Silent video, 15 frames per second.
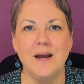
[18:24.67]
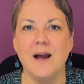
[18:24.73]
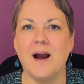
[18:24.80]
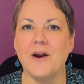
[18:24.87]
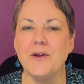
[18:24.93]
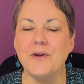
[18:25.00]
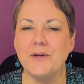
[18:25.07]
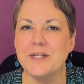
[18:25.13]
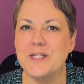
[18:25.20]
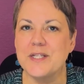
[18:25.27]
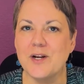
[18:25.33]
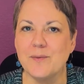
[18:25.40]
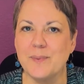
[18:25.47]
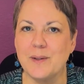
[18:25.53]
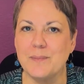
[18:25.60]
Are you going to
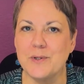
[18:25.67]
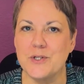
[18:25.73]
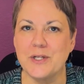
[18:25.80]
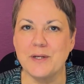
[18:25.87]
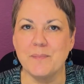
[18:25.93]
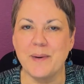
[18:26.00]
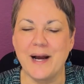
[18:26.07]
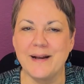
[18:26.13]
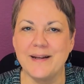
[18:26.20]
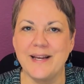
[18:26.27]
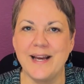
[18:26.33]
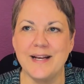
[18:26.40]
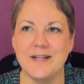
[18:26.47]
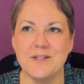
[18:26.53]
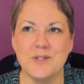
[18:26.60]
start publishing a
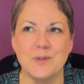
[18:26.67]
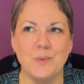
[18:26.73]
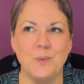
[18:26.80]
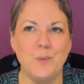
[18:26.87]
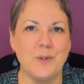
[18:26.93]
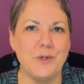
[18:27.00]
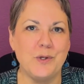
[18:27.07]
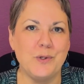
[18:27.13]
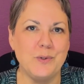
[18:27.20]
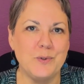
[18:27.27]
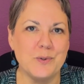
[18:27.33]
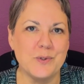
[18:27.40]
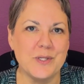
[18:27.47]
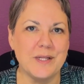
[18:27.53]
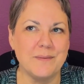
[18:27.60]
podcast? Will you
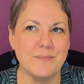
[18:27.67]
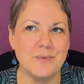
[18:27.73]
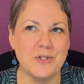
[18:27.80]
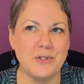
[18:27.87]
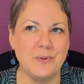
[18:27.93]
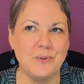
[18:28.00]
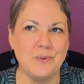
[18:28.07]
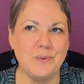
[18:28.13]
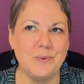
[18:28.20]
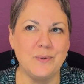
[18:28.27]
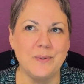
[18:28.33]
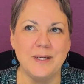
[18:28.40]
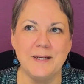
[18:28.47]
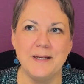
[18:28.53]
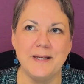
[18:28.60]
use them to
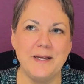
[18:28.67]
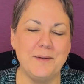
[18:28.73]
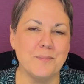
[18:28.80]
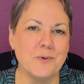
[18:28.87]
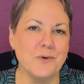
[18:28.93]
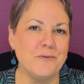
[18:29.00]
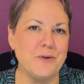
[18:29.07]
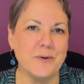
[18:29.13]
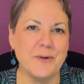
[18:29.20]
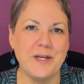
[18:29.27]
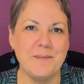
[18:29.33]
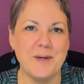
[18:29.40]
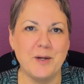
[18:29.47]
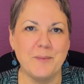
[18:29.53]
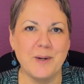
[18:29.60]
improve your
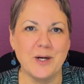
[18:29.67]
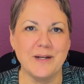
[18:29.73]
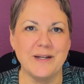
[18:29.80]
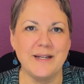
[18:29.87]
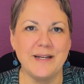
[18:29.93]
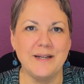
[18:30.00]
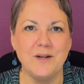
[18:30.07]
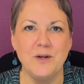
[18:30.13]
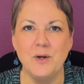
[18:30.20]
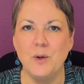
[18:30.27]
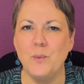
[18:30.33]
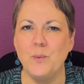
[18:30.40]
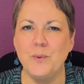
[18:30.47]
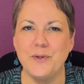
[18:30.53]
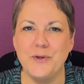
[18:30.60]
email marketing?
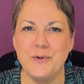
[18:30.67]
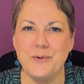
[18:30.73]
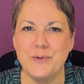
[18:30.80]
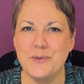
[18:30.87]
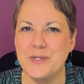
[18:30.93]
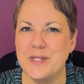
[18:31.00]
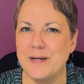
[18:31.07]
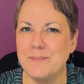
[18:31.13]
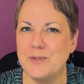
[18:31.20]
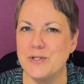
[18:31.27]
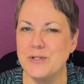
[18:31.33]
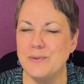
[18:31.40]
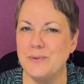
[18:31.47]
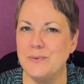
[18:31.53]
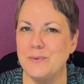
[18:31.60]
Will you use them
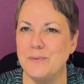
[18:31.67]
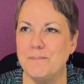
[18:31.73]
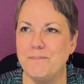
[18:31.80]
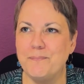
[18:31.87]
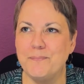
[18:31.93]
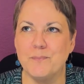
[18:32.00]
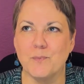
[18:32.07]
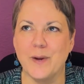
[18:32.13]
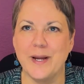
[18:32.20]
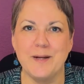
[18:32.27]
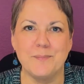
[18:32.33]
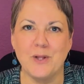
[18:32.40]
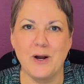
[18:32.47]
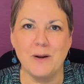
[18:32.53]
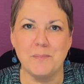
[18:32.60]
to write a
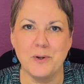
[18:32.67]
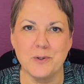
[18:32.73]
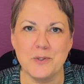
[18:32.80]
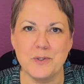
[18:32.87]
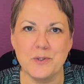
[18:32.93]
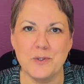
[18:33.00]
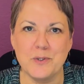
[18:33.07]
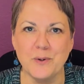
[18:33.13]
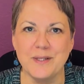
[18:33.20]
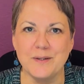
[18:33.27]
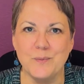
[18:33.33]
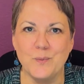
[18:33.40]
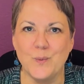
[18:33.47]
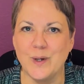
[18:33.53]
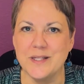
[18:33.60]
blog post more
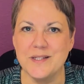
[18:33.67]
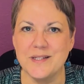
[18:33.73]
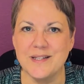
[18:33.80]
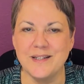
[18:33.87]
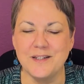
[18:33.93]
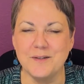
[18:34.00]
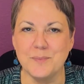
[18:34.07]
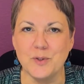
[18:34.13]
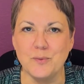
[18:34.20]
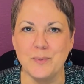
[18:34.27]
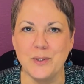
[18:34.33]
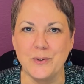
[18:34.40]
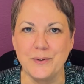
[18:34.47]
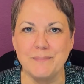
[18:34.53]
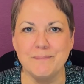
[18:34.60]
than once in a blue
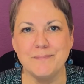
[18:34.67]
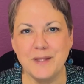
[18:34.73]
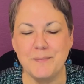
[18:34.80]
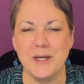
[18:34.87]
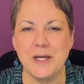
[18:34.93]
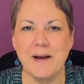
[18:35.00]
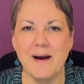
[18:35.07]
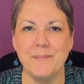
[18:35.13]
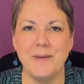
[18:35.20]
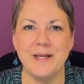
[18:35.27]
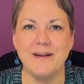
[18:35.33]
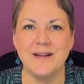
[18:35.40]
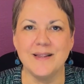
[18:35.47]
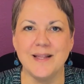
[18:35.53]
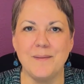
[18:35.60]
moon? Leave me a
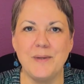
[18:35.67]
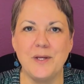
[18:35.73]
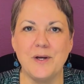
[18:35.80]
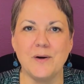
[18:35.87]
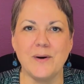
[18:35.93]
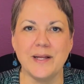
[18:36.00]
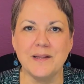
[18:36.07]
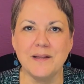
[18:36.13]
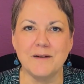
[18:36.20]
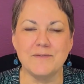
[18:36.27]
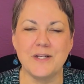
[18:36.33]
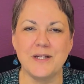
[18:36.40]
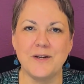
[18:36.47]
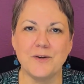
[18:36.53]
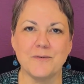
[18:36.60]
comment and let me know. I'd love
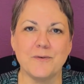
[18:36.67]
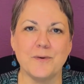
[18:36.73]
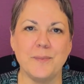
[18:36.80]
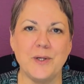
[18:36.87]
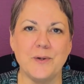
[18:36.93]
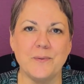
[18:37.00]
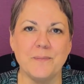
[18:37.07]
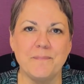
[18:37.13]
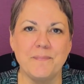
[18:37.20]
to hear from you.